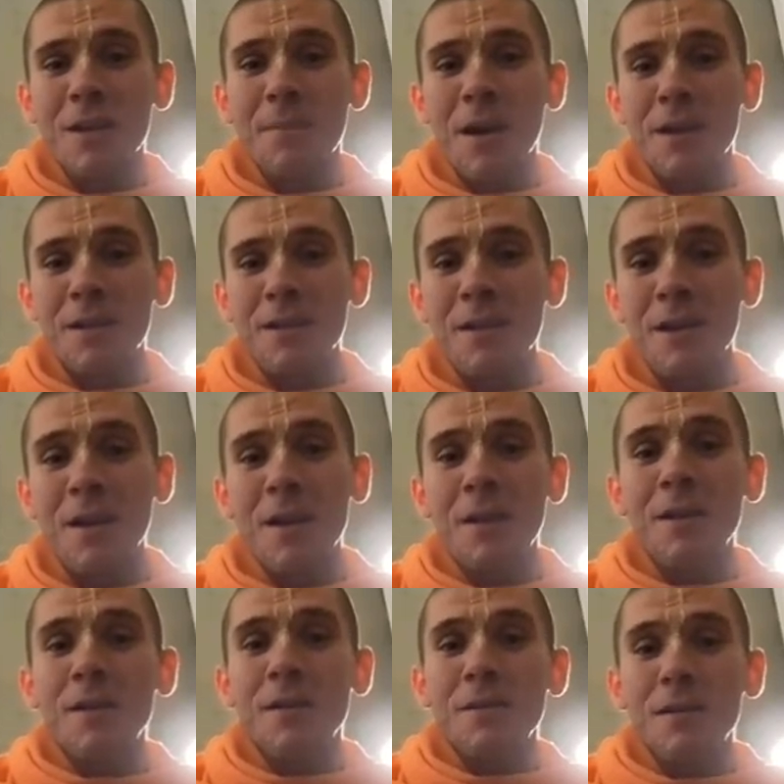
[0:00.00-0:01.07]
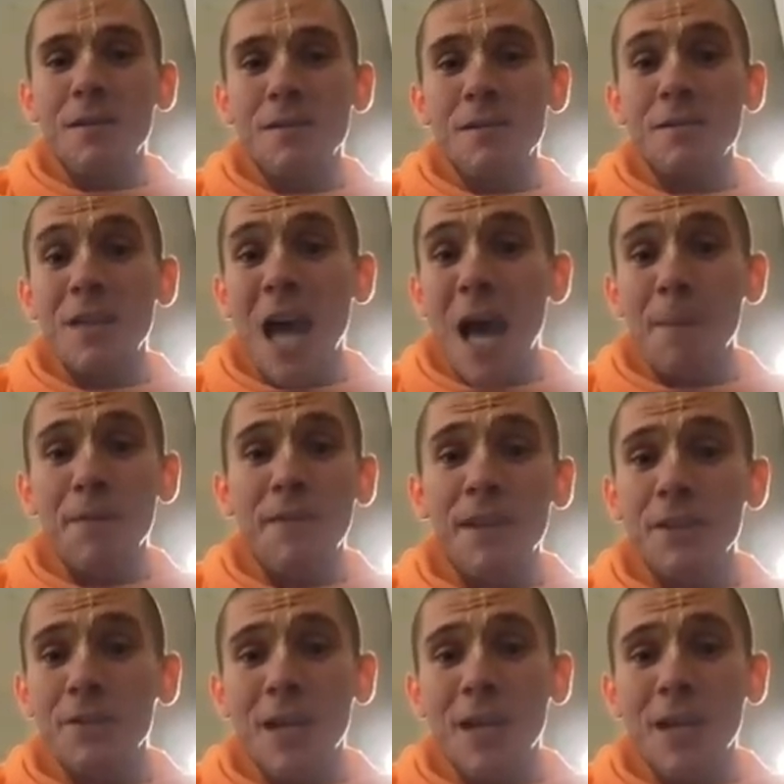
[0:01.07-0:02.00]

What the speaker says: Namadi is a Nabhaved